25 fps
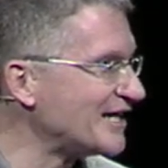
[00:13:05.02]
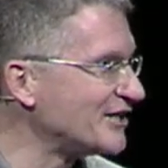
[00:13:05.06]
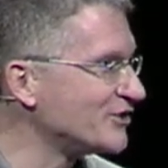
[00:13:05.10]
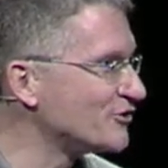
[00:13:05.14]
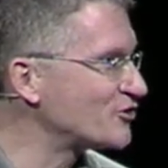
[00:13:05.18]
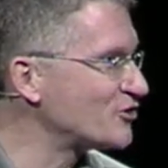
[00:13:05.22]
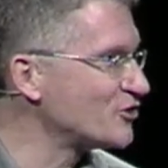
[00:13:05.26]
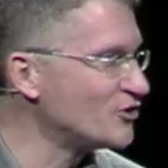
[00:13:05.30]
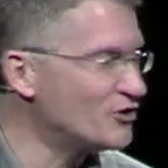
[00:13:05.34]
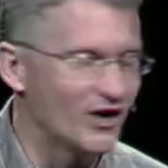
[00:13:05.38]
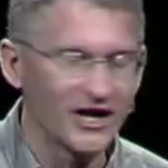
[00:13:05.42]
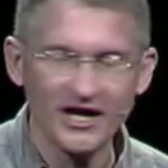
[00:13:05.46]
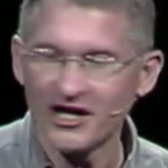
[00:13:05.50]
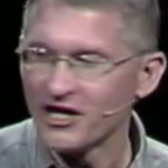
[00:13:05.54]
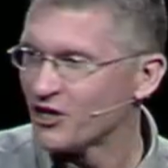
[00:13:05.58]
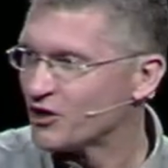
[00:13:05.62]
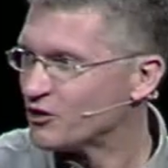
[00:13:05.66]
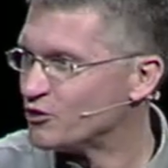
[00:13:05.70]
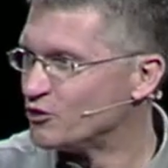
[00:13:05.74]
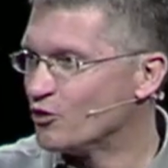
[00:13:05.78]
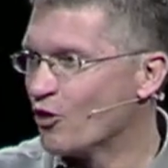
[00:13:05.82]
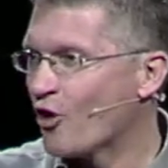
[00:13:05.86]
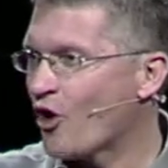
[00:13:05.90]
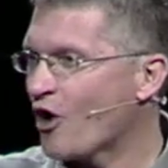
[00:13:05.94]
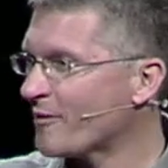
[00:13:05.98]
into a
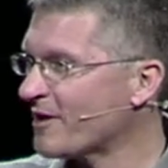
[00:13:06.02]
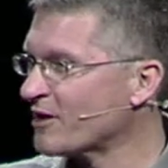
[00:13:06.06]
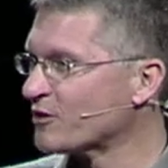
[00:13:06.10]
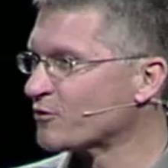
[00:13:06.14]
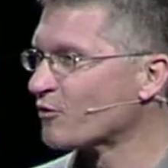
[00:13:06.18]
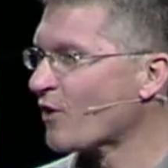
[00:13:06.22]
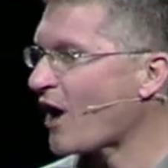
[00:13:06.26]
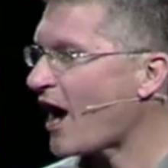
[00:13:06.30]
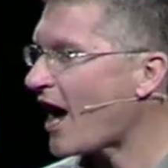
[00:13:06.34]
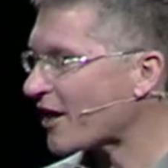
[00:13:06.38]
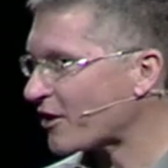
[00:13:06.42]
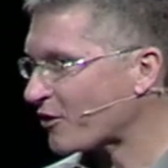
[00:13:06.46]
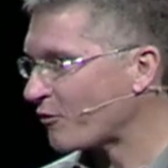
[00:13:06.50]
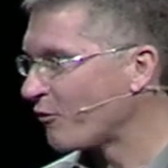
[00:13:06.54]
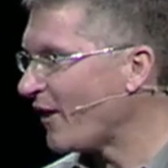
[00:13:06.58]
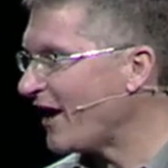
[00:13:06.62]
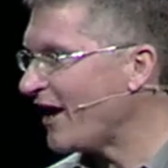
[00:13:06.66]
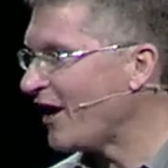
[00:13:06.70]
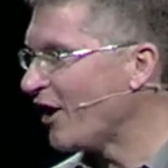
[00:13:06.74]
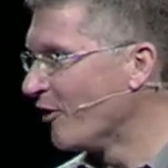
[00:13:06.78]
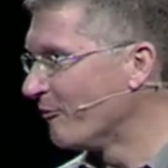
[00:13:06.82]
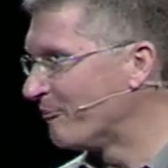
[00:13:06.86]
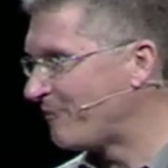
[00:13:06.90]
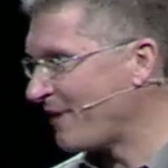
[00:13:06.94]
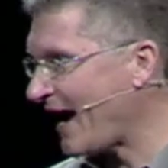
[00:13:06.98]
Norman
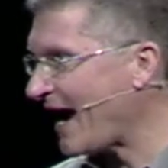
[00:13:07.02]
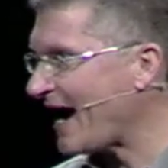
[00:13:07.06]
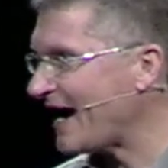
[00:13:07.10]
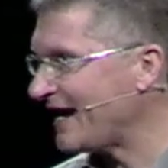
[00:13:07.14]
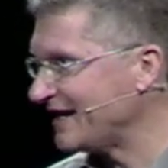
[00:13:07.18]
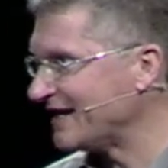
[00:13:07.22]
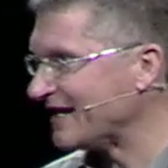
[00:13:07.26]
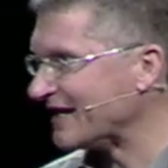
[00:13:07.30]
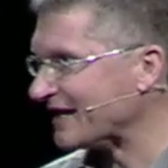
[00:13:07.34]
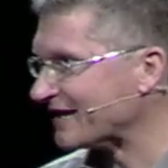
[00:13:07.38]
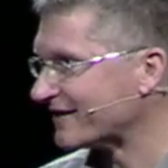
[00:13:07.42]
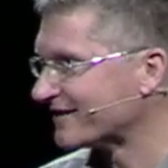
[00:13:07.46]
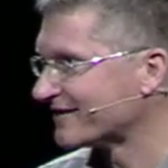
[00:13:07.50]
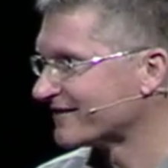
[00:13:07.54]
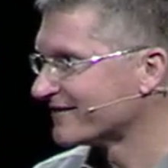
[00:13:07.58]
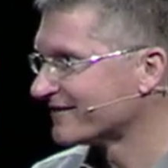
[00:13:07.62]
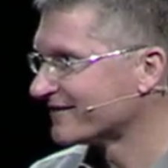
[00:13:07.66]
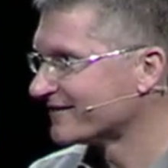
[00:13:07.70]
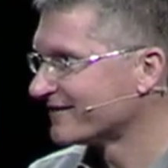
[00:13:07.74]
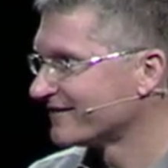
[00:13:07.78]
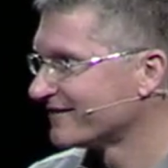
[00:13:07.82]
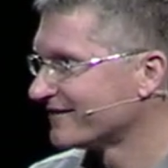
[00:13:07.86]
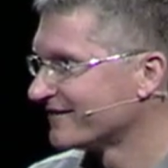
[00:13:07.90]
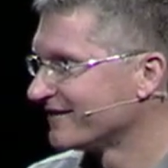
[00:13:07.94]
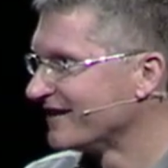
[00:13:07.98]
Rockwell painting,
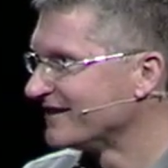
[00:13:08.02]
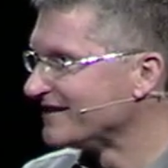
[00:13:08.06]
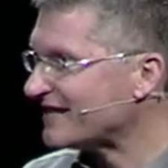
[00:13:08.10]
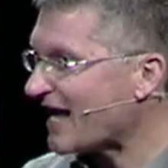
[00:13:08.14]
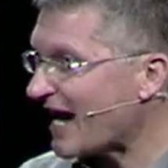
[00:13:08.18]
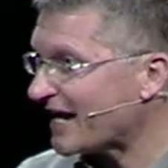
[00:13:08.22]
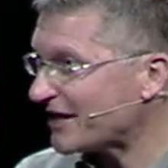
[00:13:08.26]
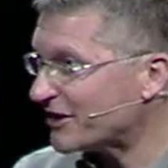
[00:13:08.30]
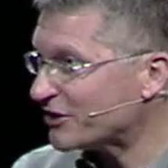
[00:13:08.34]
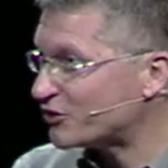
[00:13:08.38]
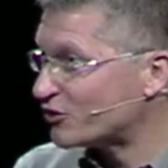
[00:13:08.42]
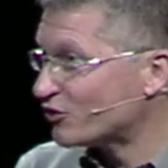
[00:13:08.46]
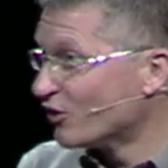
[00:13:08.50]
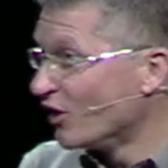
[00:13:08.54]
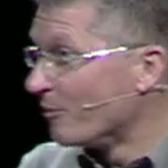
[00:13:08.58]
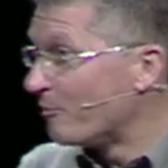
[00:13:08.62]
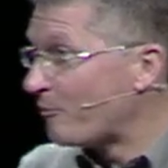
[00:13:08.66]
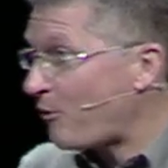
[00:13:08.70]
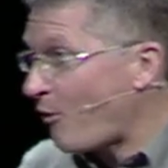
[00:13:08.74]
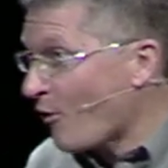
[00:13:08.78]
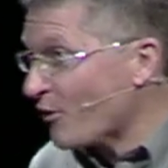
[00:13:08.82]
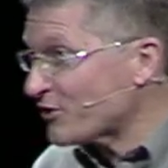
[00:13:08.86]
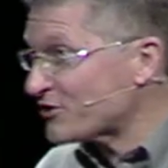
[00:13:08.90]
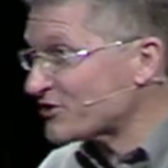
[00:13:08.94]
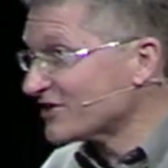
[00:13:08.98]
not into a
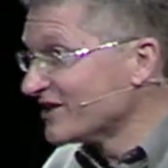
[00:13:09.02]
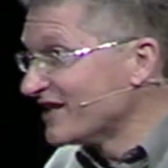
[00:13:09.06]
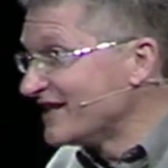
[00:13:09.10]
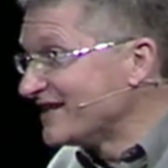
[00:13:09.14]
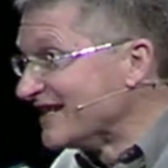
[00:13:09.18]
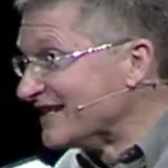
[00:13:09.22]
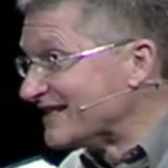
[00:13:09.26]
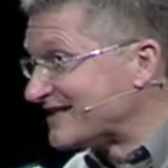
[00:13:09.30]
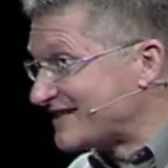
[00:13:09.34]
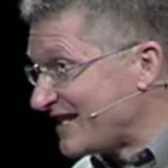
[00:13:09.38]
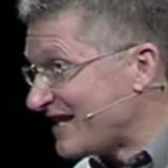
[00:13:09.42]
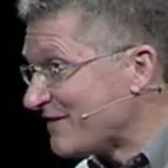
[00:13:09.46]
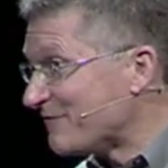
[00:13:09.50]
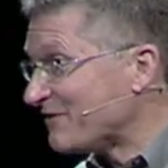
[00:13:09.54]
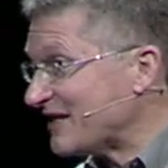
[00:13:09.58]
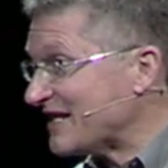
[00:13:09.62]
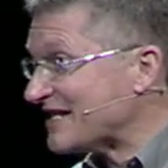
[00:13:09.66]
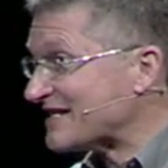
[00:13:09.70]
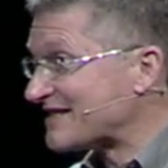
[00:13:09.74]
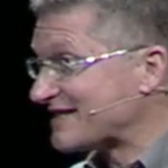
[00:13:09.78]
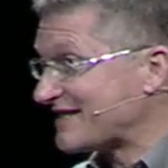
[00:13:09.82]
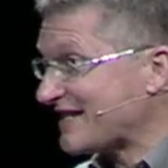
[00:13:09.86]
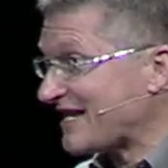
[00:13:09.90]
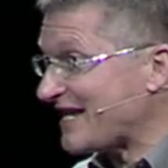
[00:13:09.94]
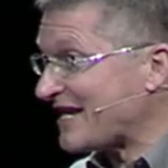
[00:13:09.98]
porcelain nativity
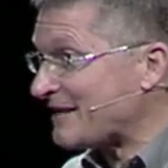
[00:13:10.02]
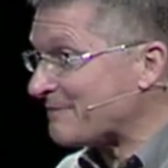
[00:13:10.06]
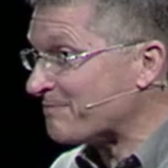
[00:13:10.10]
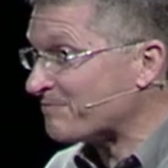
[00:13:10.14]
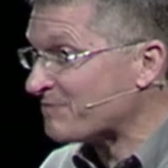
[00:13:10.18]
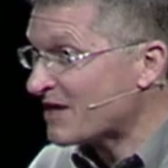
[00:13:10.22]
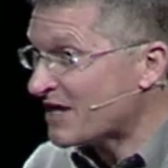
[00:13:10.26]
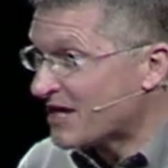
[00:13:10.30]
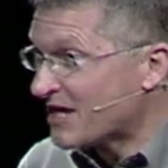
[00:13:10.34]
scene,